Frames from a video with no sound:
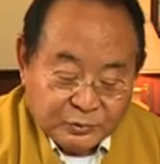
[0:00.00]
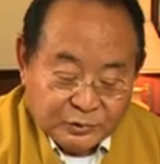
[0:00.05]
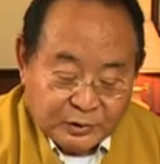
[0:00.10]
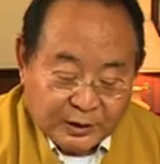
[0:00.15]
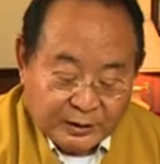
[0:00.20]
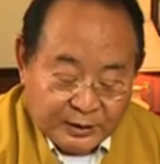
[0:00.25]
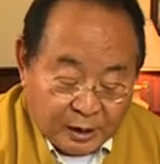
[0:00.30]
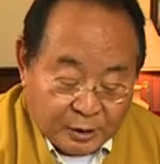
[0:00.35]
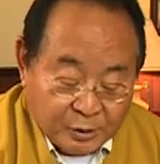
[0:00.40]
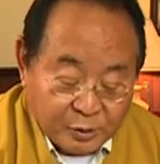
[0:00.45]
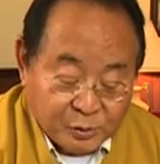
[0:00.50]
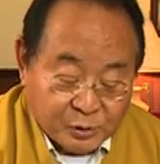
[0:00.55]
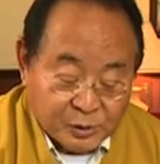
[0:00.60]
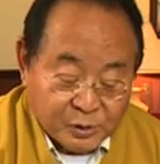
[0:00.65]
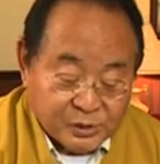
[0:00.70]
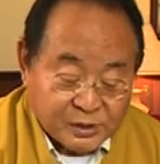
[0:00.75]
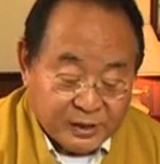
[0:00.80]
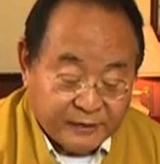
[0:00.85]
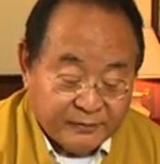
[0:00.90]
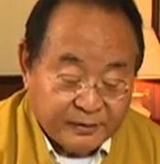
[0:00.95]
And then you do
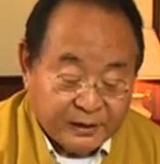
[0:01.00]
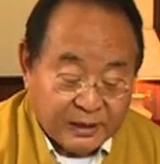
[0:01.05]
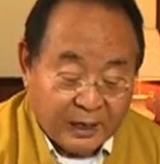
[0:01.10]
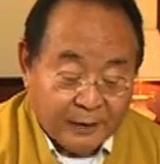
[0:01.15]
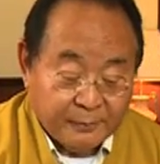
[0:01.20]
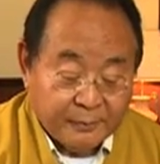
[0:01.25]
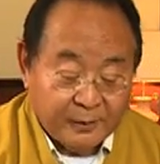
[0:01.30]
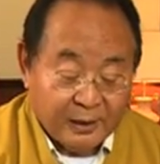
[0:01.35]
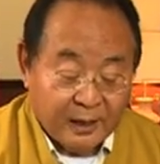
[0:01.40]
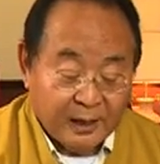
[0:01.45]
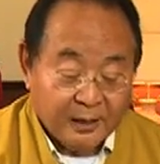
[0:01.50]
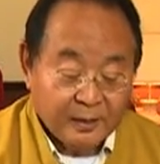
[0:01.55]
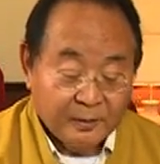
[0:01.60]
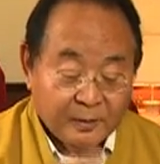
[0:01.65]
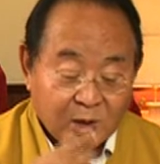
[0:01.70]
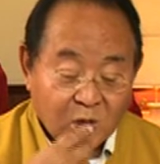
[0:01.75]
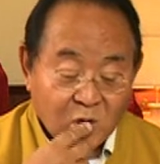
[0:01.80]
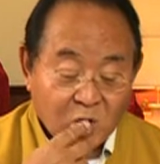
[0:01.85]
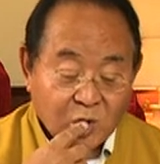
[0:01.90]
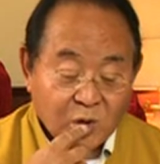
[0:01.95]
the seven line prayer.
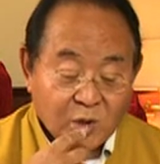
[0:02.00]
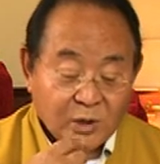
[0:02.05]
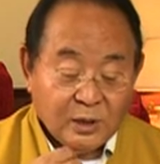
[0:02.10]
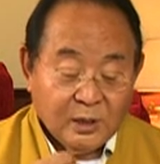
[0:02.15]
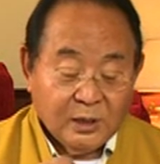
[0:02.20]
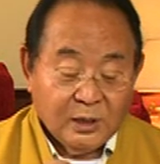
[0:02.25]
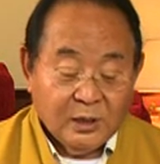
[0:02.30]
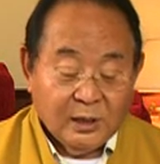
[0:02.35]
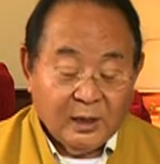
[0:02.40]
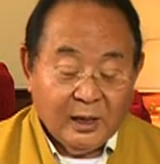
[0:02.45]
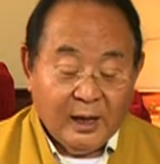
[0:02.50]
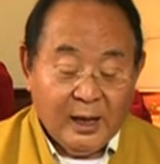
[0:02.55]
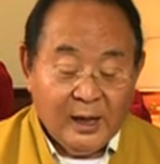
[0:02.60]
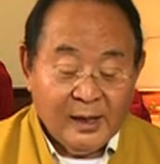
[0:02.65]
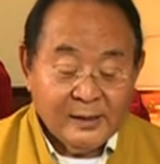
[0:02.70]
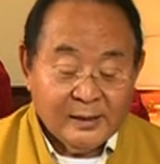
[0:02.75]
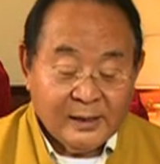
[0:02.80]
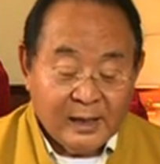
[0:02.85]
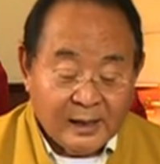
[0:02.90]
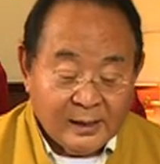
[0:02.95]

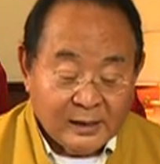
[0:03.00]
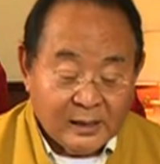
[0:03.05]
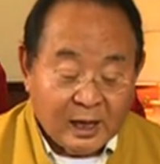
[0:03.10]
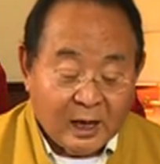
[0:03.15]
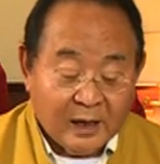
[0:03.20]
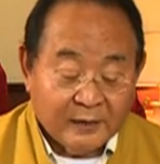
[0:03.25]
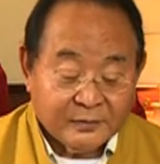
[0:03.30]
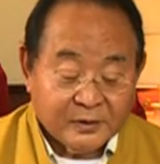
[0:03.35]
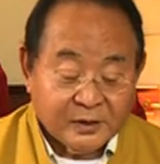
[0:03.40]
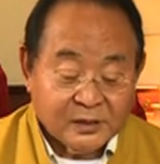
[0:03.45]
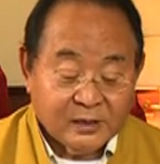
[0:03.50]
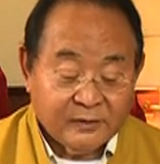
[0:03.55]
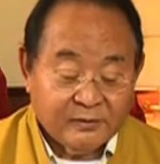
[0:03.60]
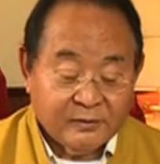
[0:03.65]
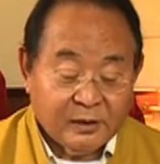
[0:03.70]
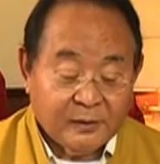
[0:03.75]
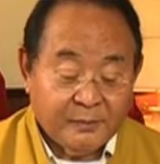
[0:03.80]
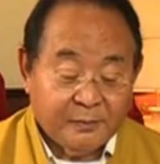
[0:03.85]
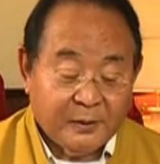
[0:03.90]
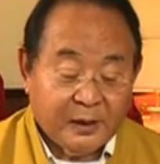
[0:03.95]
And then after
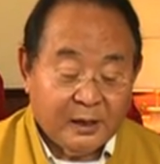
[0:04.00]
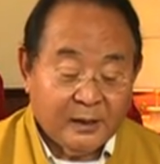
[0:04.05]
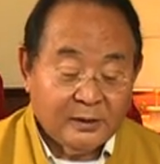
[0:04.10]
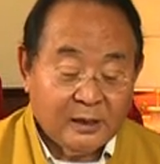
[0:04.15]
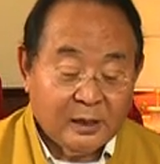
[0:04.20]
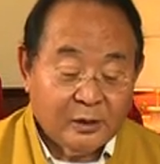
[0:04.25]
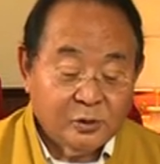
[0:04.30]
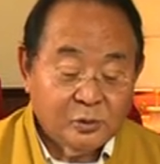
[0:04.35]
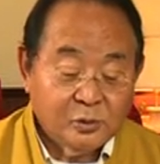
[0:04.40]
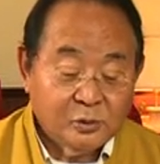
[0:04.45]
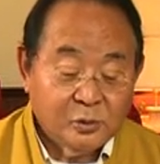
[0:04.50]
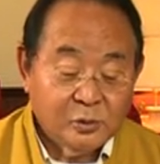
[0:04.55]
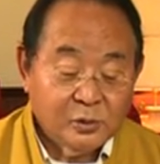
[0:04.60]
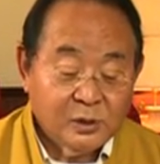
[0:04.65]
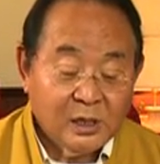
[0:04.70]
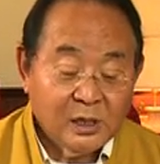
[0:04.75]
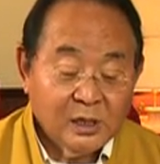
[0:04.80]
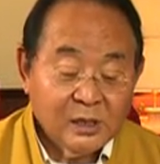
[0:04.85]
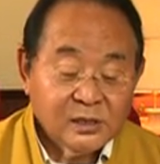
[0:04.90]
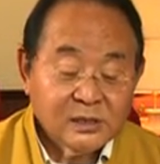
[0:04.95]
seven line prayer, then you do
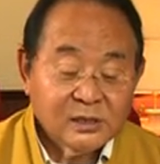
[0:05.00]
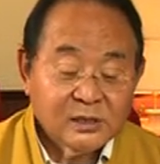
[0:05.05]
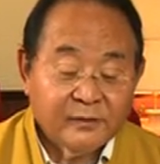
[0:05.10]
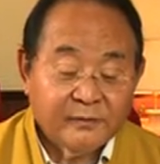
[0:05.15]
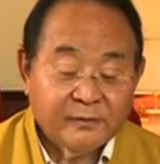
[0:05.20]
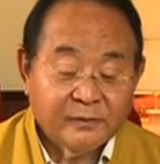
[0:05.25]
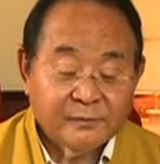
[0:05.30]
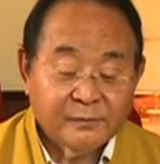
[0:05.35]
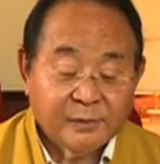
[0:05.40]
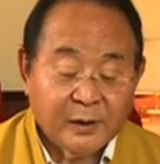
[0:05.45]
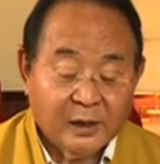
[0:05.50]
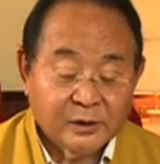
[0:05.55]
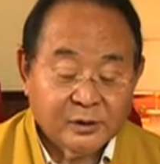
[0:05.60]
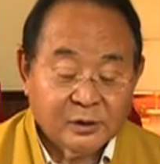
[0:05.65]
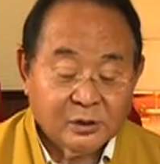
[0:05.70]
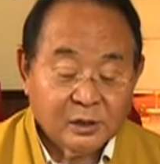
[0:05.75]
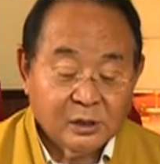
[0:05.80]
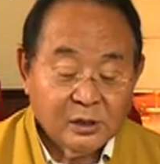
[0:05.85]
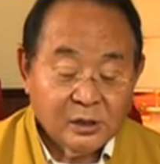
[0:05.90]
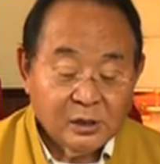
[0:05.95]
the seven
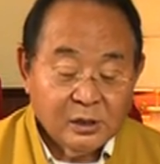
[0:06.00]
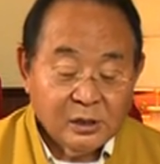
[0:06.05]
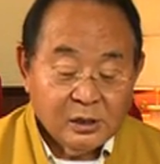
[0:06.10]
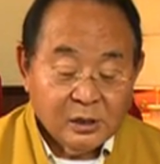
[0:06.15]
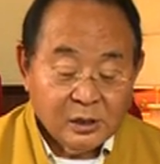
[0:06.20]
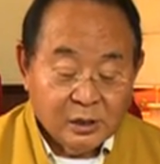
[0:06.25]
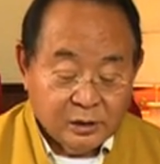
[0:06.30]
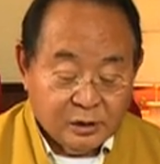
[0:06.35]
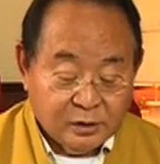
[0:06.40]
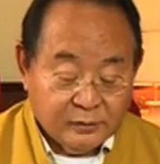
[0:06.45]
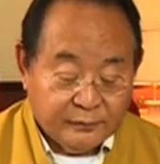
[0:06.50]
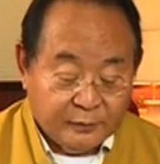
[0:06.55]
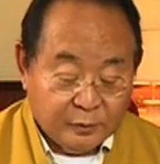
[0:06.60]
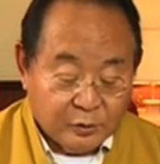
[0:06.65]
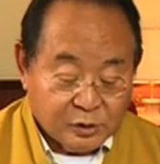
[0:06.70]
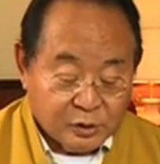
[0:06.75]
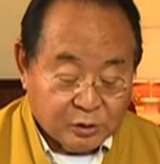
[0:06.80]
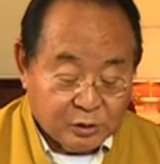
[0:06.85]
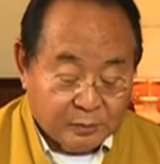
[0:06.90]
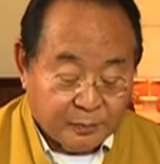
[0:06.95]
branch
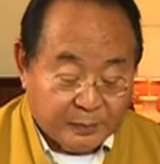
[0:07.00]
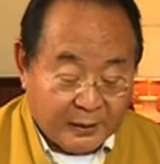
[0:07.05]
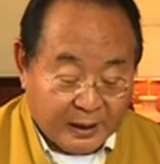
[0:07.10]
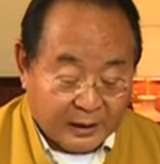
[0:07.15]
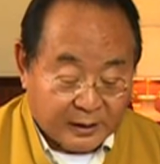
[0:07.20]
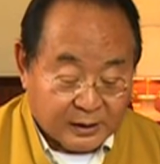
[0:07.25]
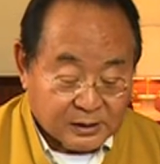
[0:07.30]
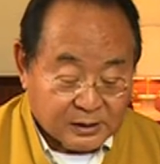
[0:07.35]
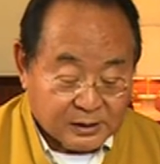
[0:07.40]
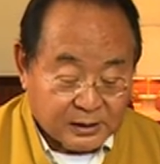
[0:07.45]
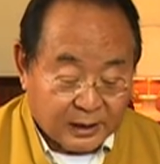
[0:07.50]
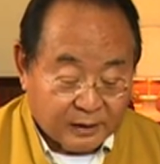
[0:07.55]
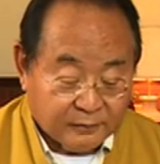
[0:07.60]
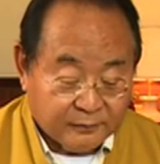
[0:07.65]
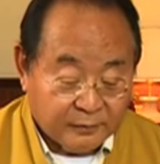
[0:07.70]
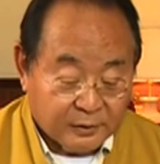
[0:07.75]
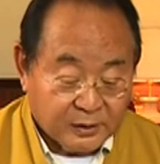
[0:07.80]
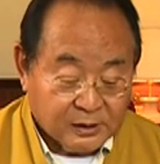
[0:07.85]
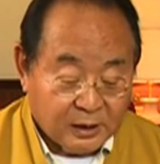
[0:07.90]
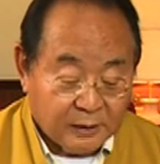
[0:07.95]
devotional practice. Like
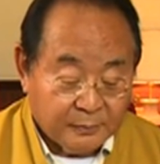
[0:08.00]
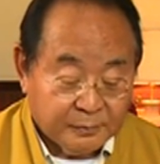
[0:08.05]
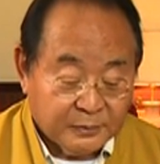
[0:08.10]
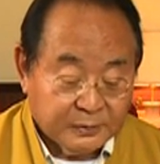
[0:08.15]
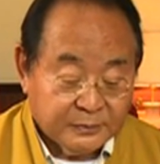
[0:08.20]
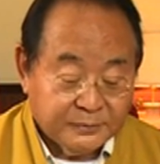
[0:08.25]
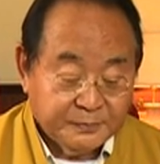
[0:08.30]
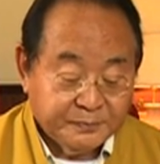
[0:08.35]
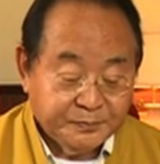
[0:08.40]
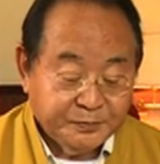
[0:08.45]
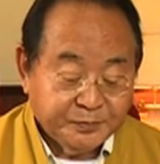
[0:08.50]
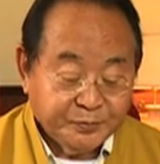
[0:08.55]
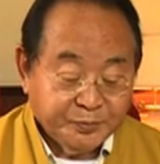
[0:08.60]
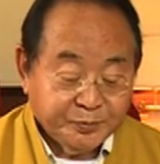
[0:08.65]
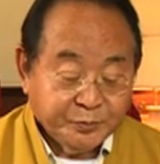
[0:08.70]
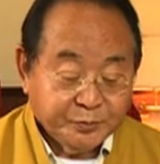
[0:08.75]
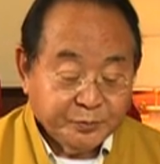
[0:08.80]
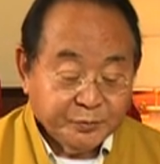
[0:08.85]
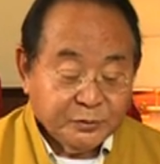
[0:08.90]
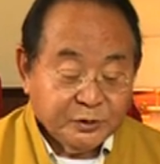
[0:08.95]
for example,
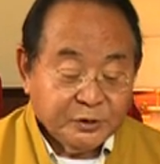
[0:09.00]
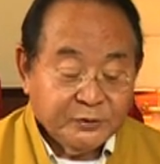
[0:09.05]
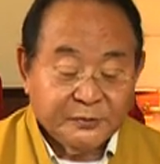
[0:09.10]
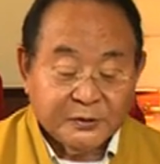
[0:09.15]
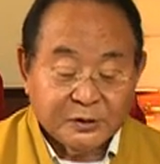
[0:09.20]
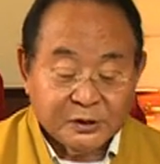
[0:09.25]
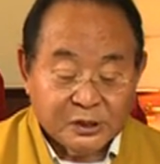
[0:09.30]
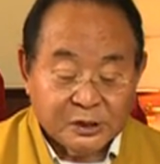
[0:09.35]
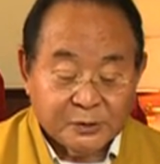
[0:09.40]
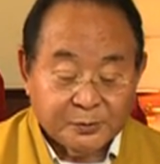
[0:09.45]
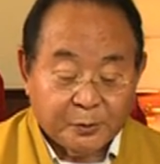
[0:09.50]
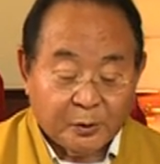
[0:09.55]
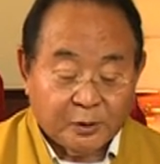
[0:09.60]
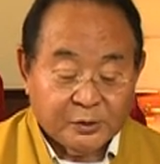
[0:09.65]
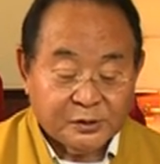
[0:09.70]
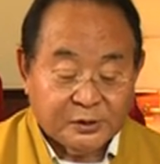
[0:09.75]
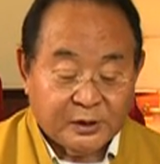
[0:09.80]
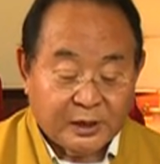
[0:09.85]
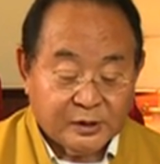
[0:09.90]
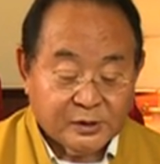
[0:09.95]
first is
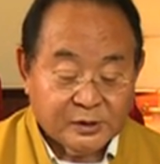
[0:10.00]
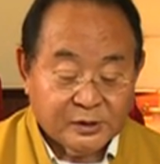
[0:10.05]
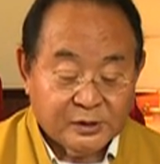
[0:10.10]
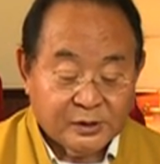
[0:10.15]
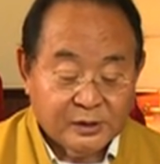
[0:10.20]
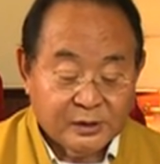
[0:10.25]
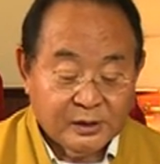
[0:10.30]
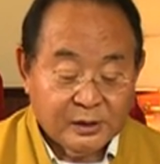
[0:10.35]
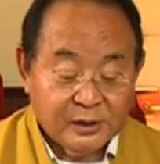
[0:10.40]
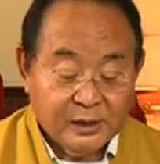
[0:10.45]
prostration.